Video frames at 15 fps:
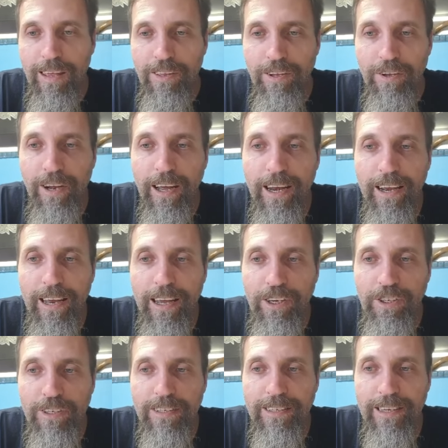The United
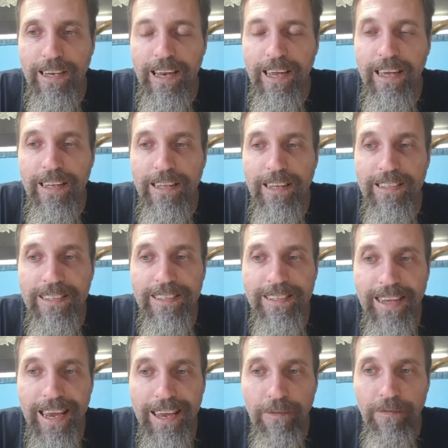Nations declared that
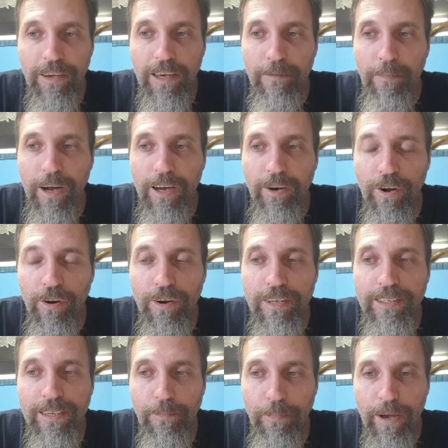saving
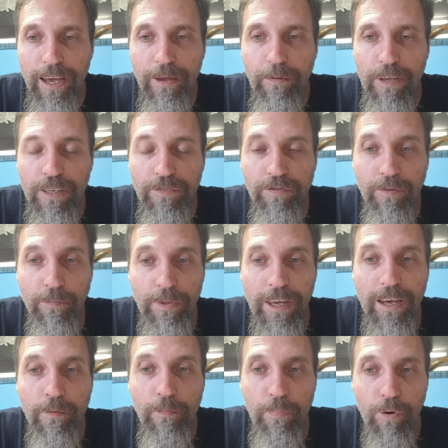minority babies from
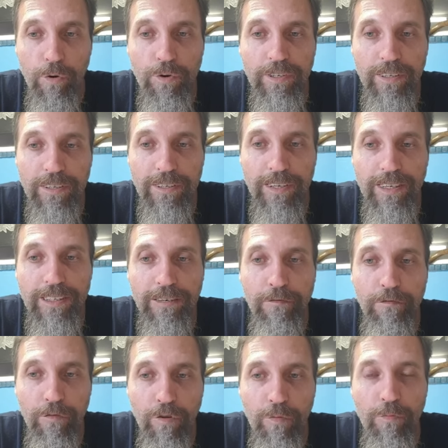being aborted is a
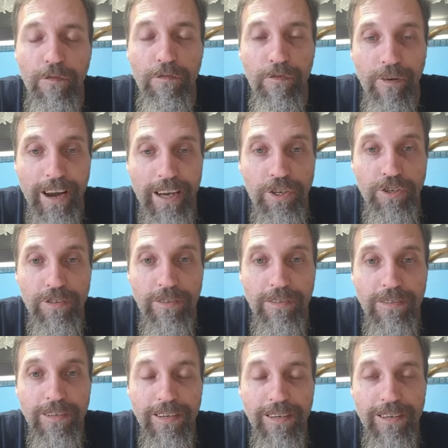form of
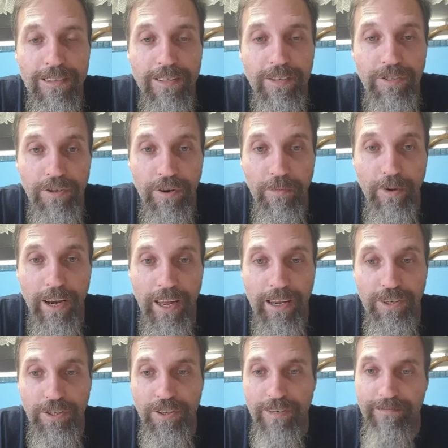racial
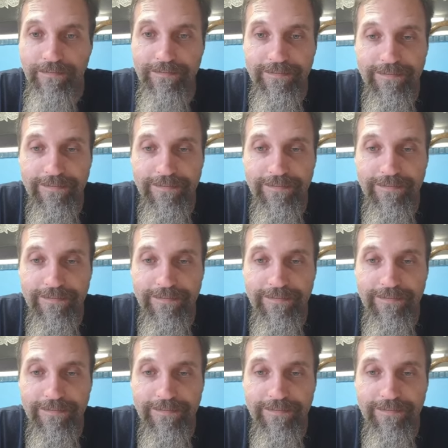discrimination.